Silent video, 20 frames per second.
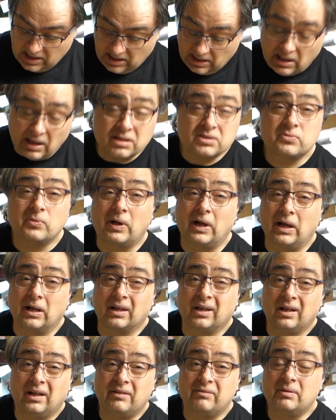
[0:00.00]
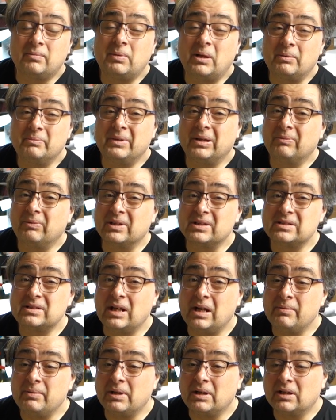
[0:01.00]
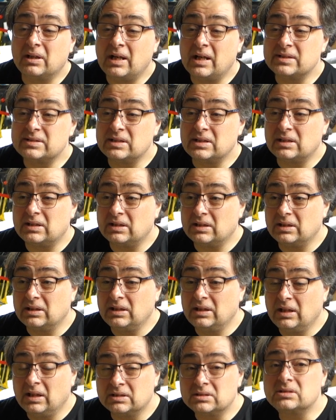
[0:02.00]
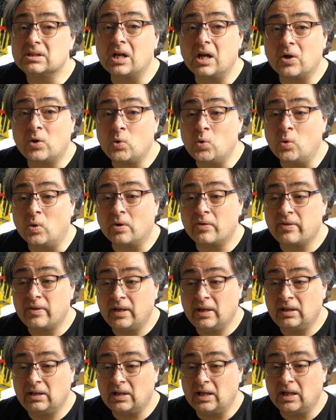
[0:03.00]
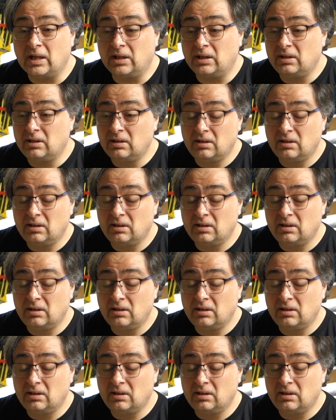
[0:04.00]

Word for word: And that's what I love about Midwest Gaming Classic. It's a cool thing that